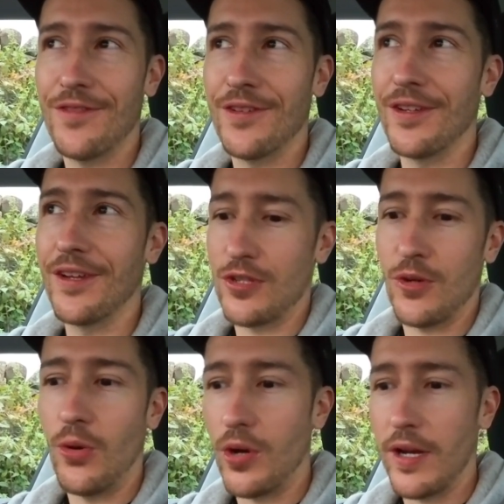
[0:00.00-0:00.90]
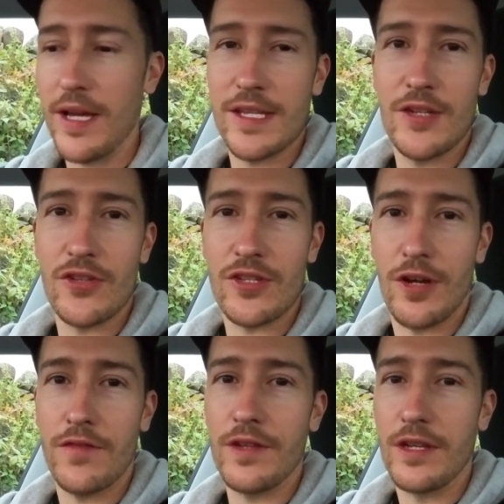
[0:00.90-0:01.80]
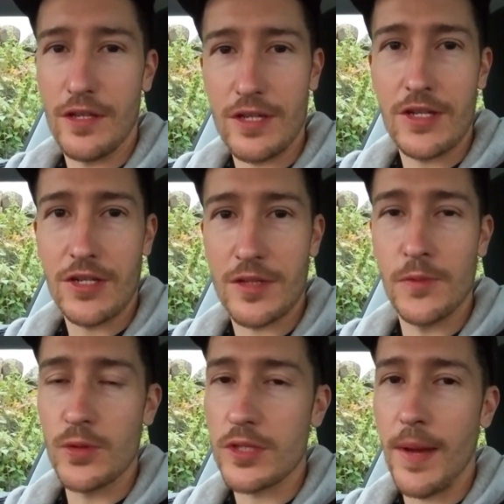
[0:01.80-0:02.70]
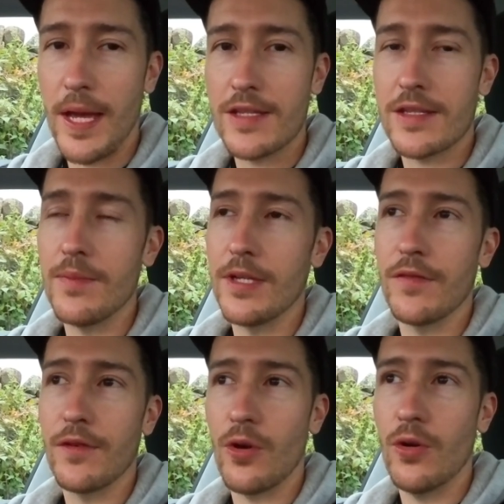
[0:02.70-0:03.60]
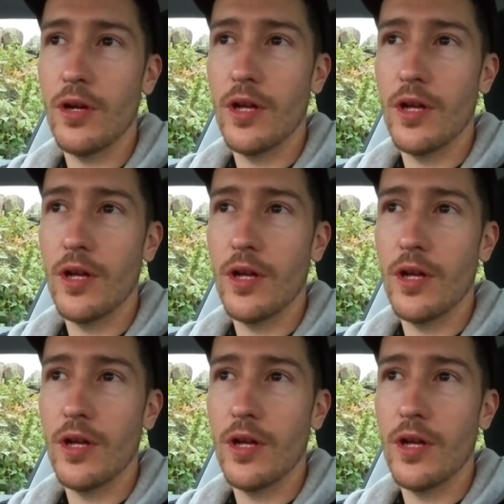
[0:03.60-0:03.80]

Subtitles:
and just organizing your stuff in such a small space can be difficult.